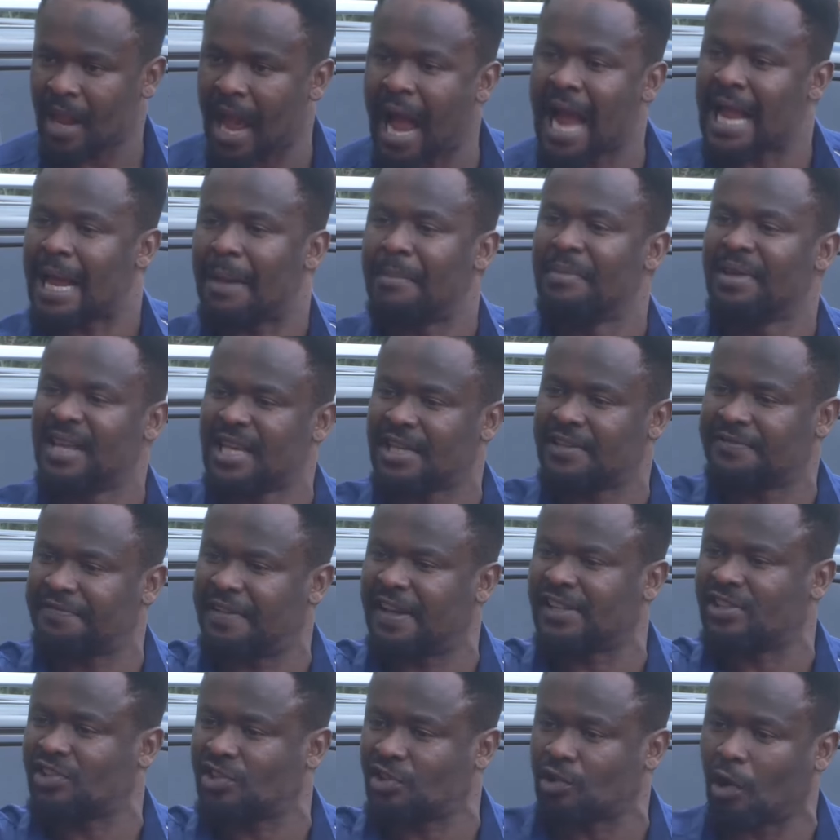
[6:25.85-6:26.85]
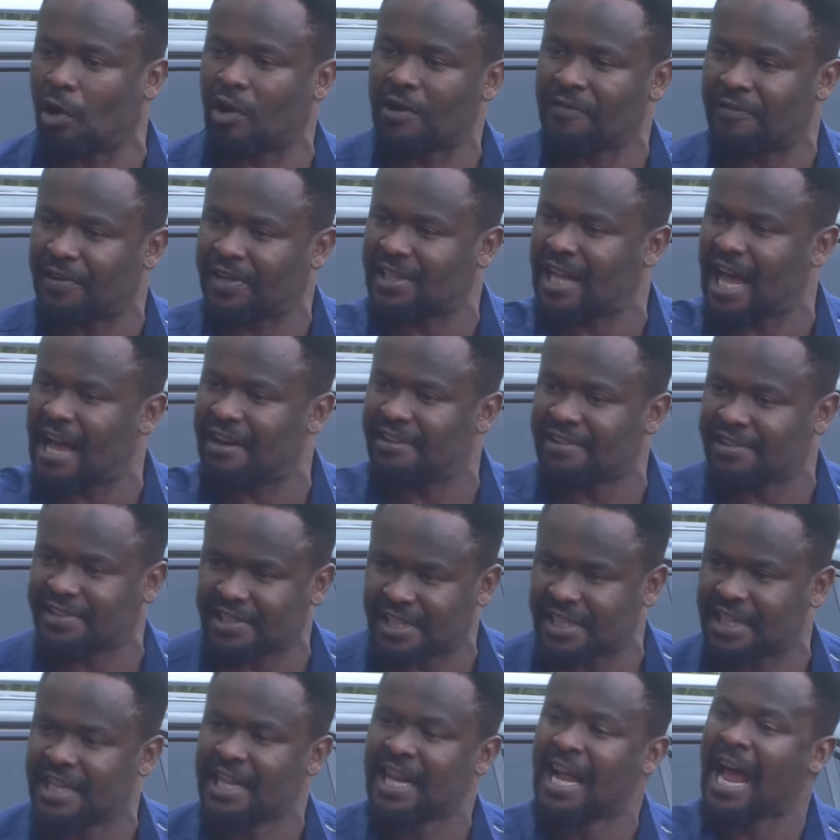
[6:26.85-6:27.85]
I am his first son. For that
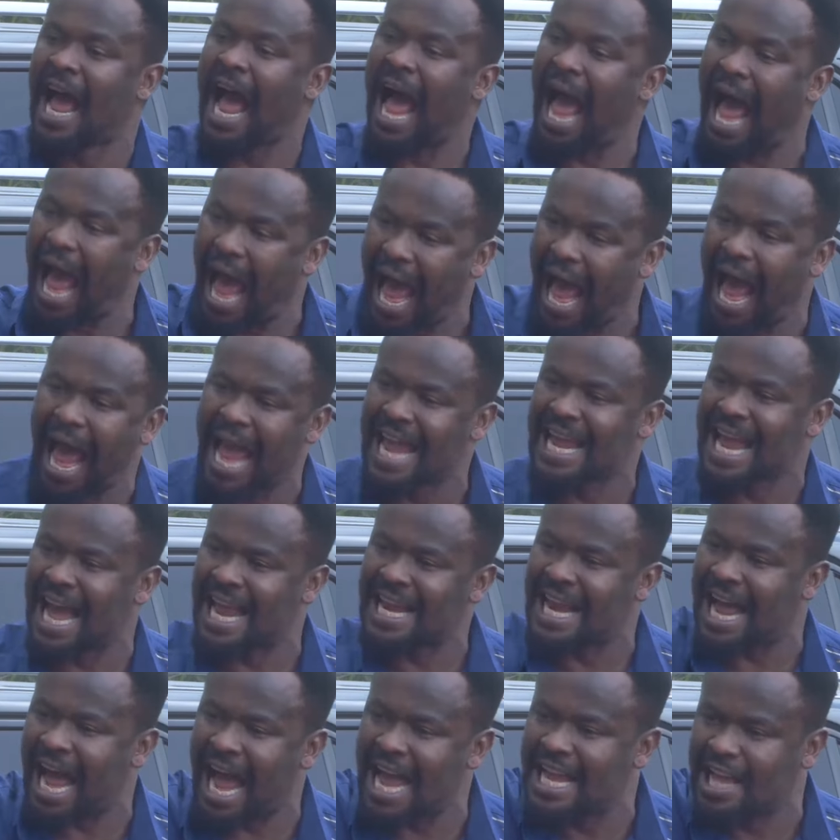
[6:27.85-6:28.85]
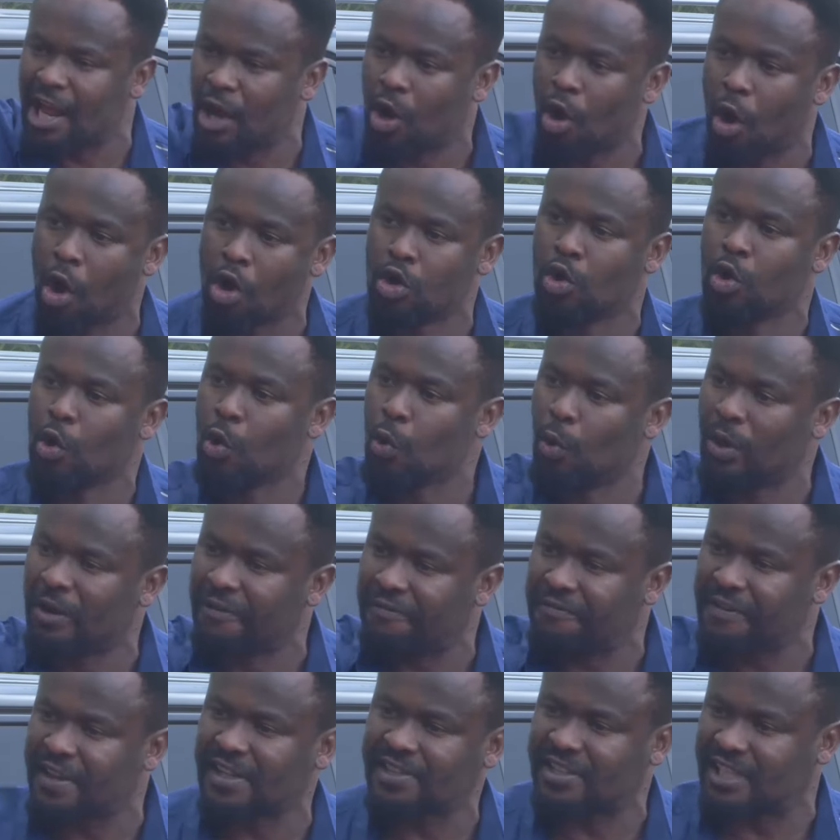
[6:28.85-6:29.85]
reason, I and I alone
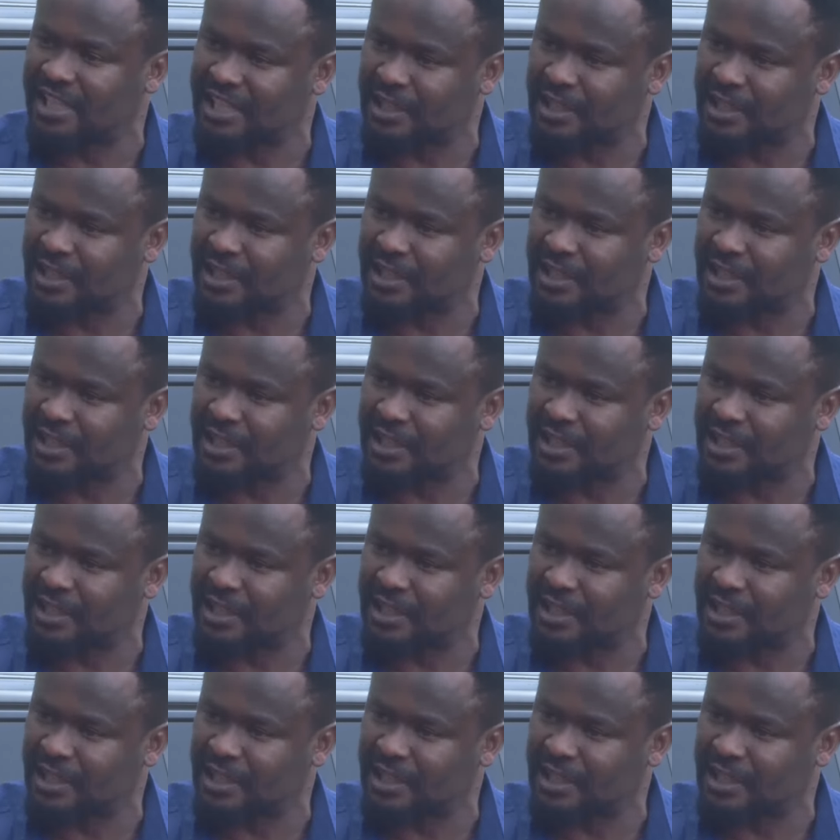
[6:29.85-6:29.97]
will fix